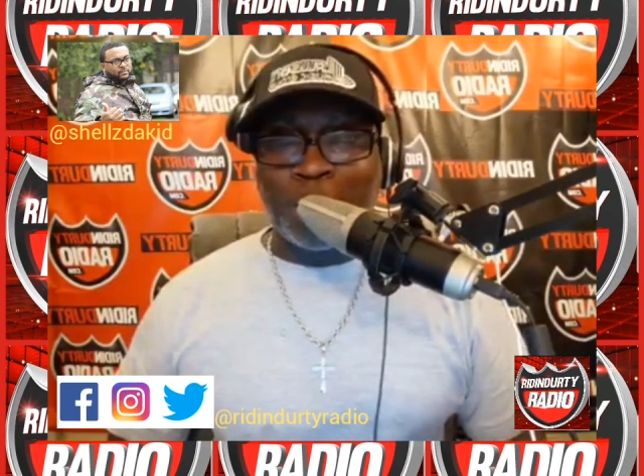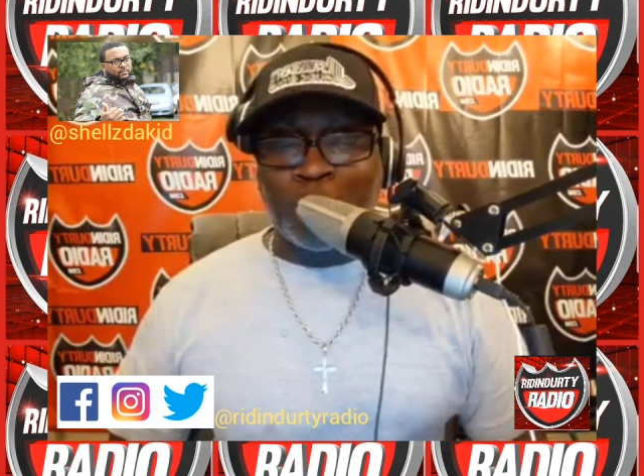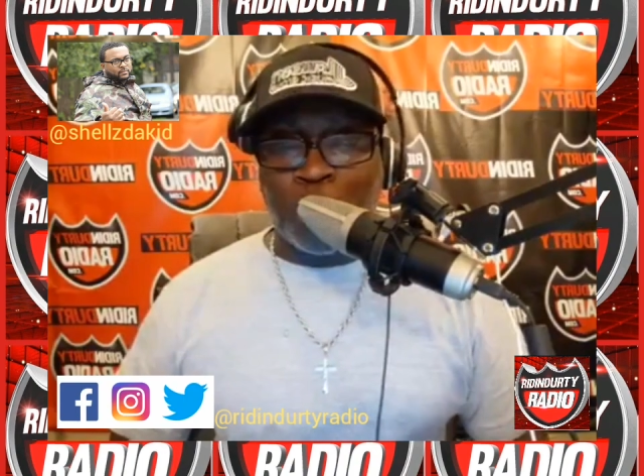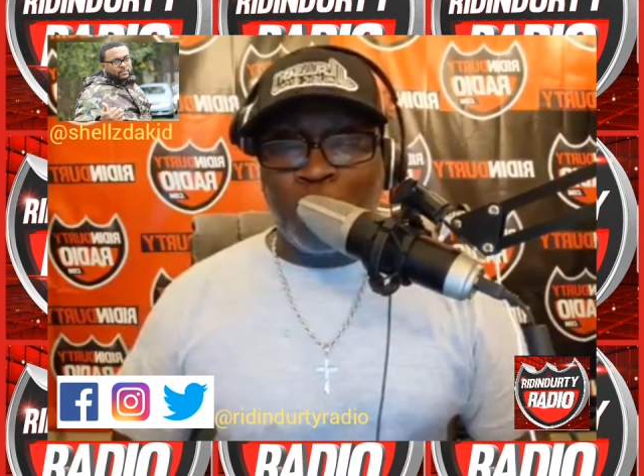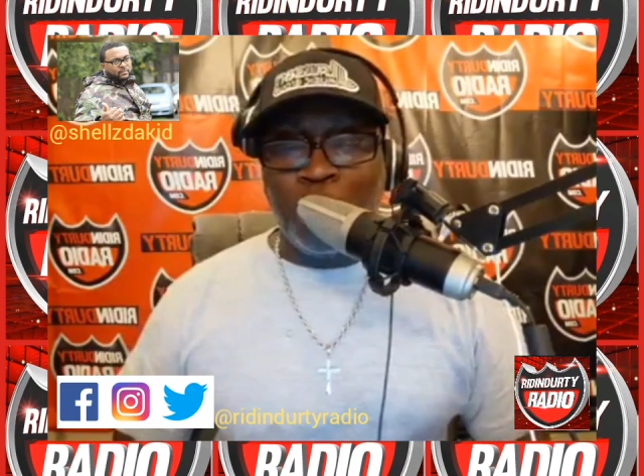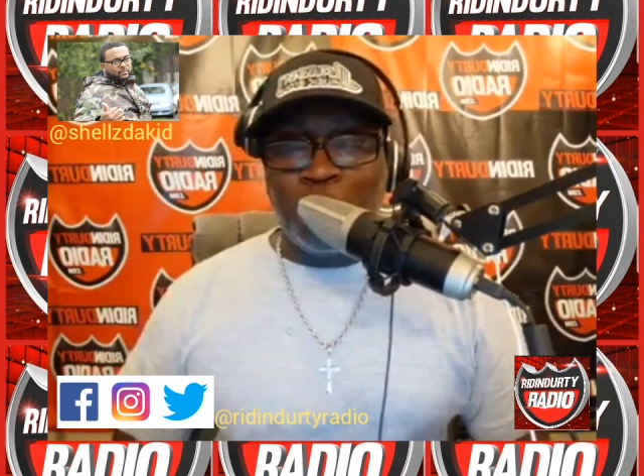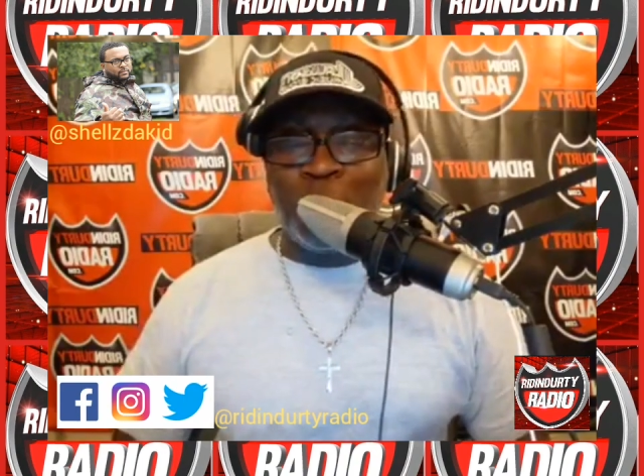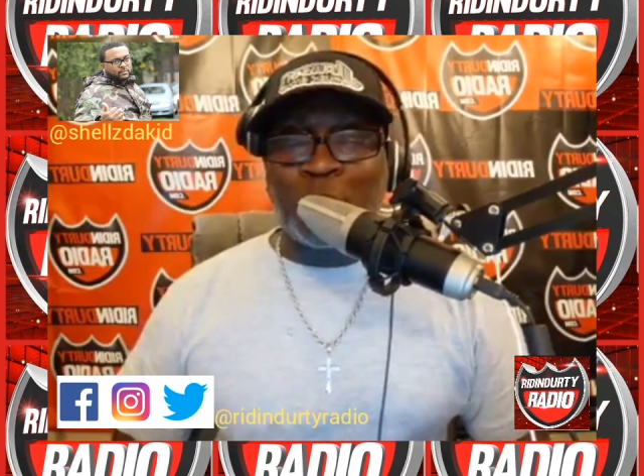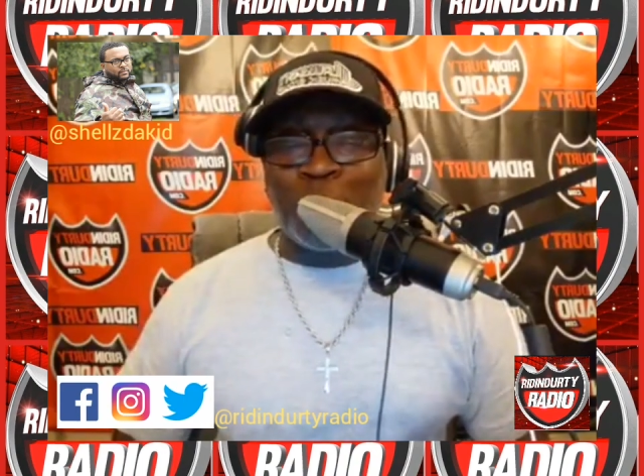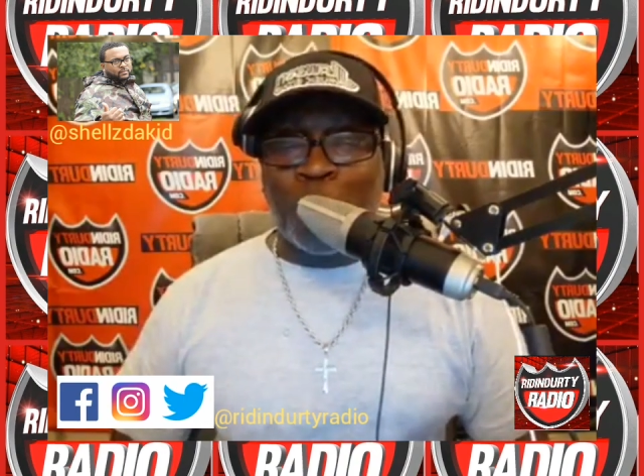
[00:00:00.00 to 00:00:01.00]
so you
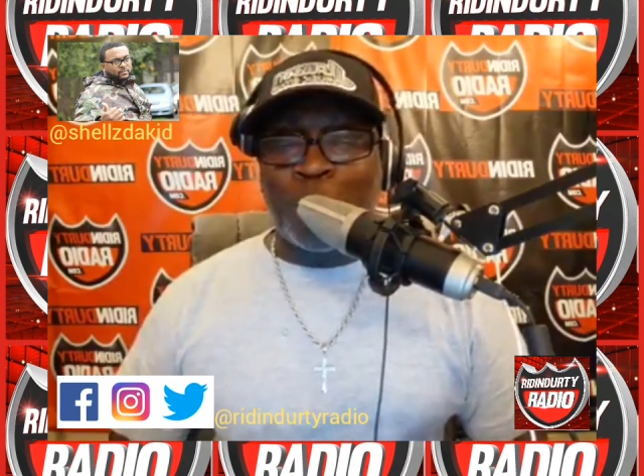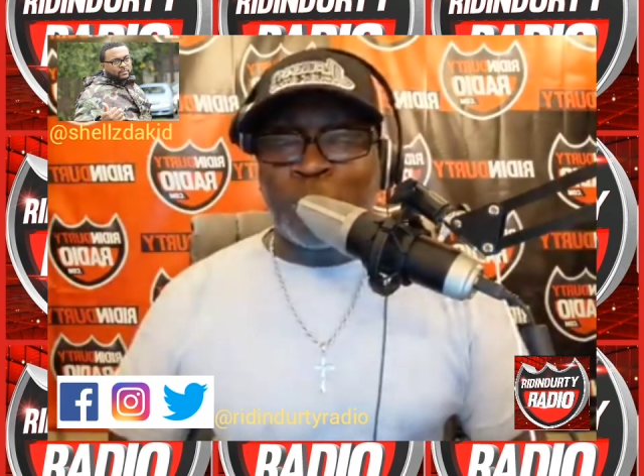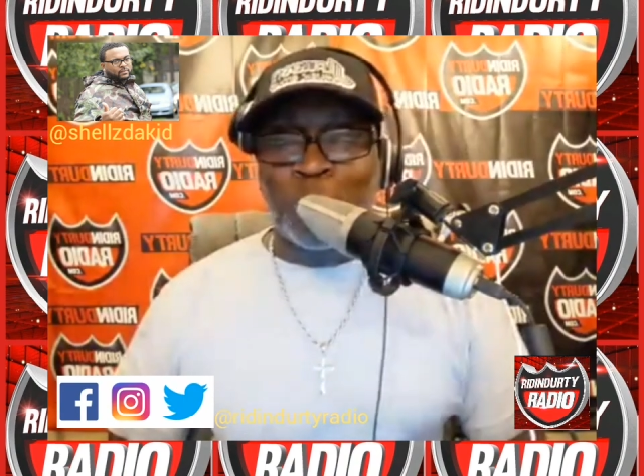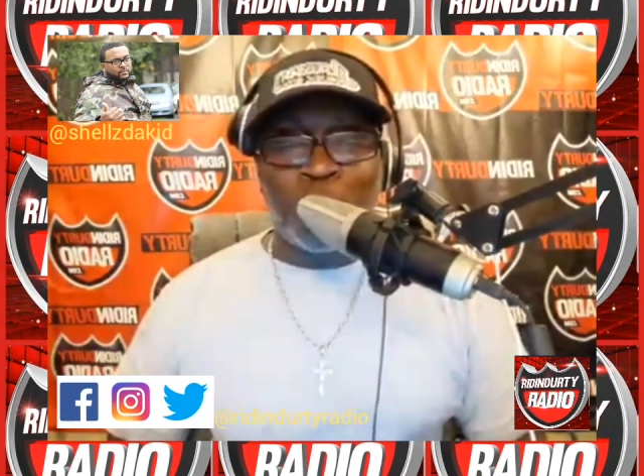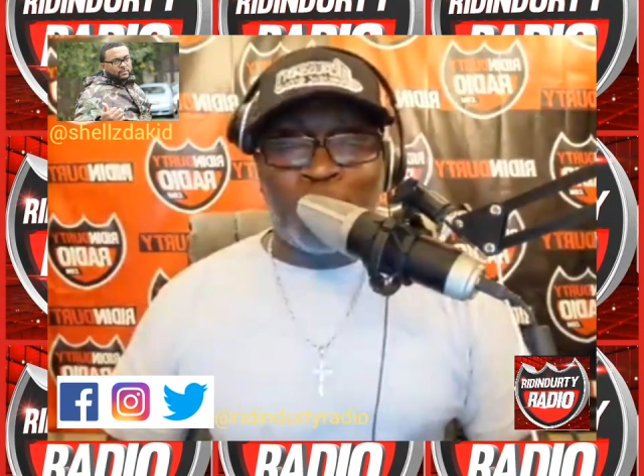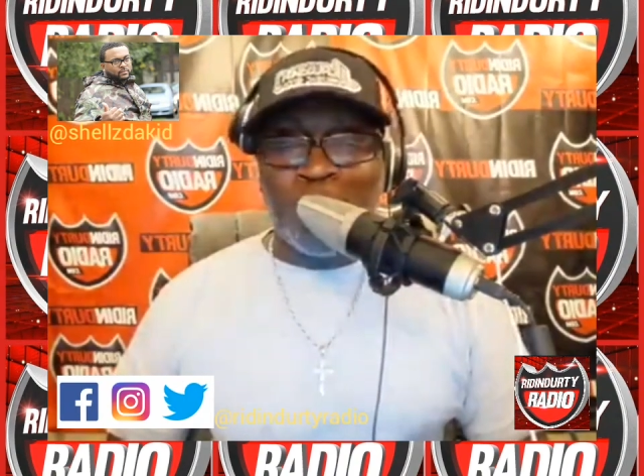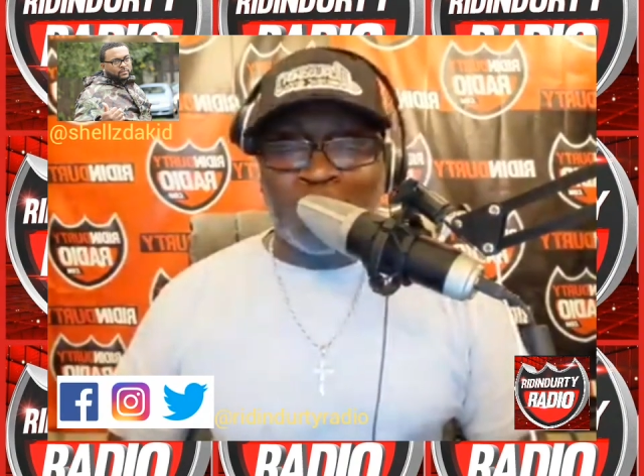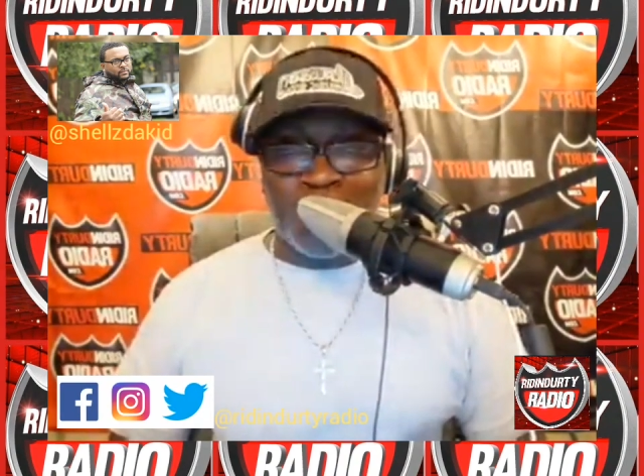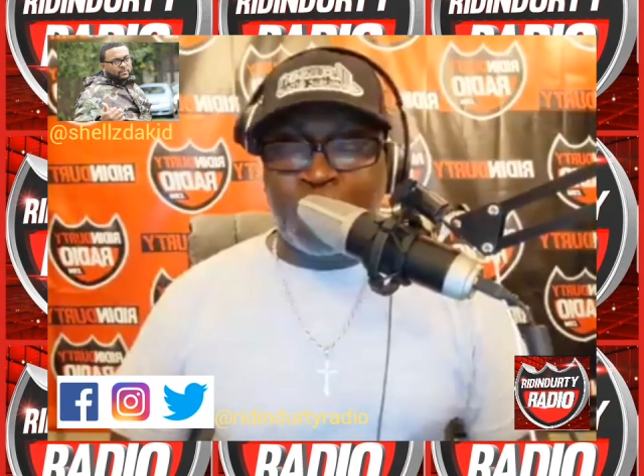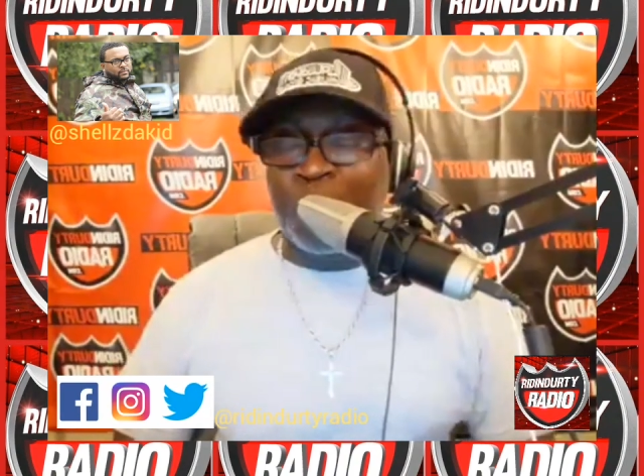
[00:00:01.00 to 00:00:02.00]
started your
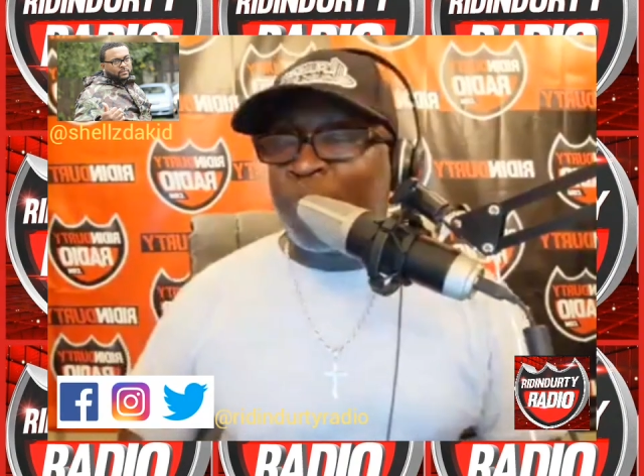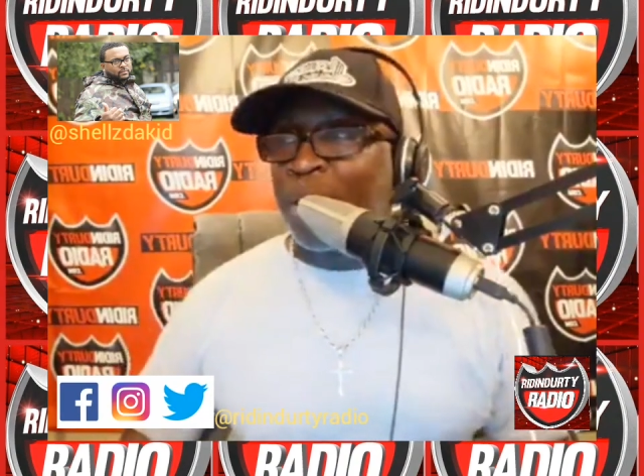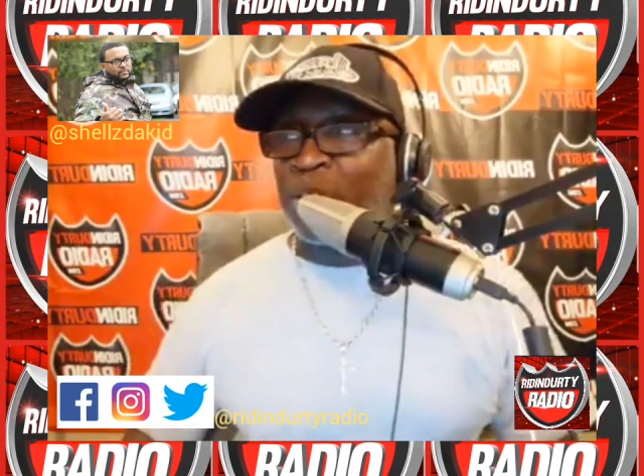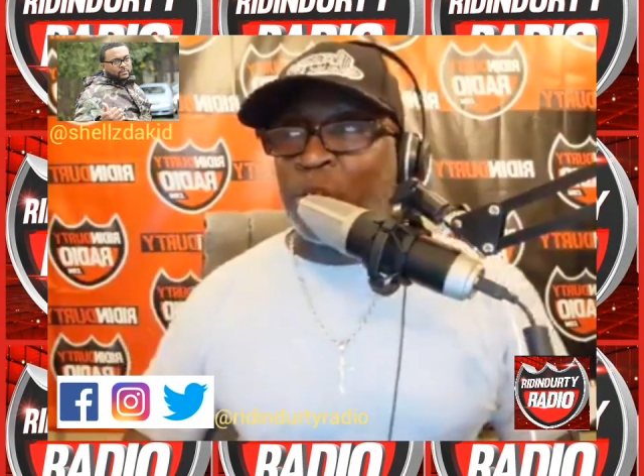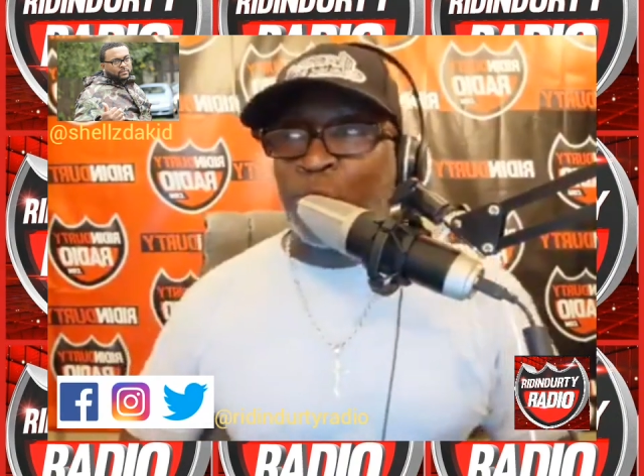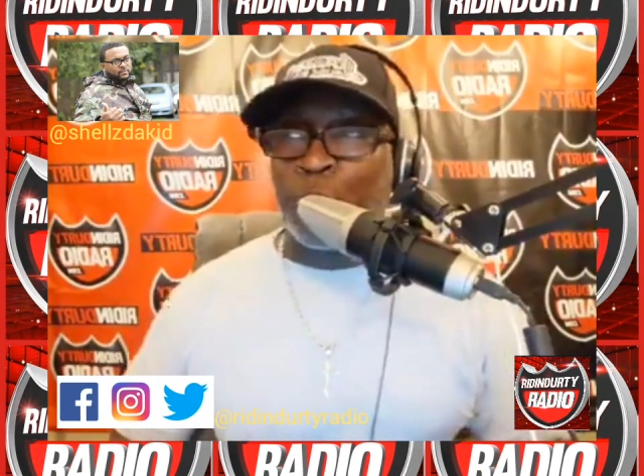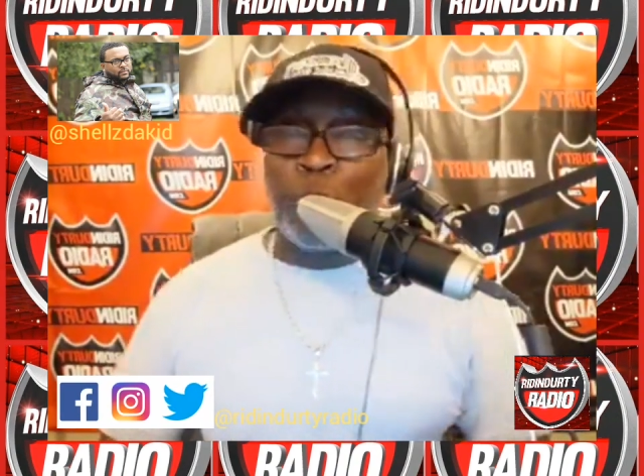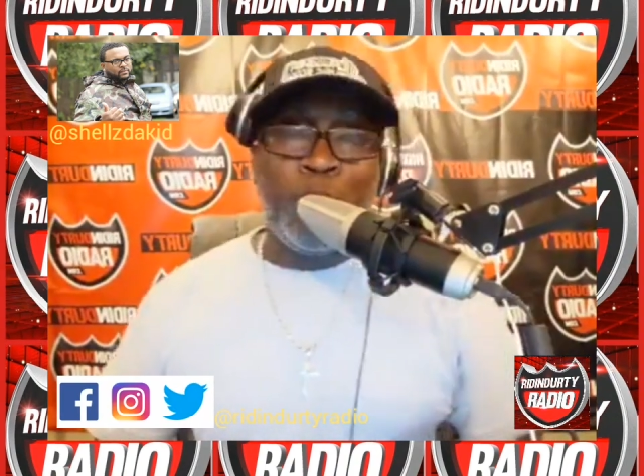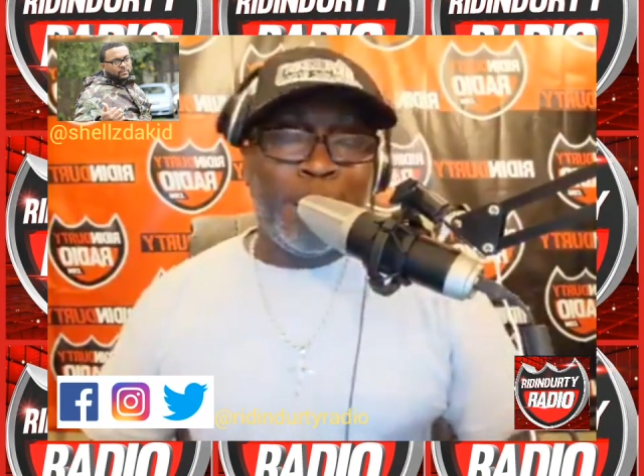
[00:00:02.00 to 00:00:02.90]
basically professional,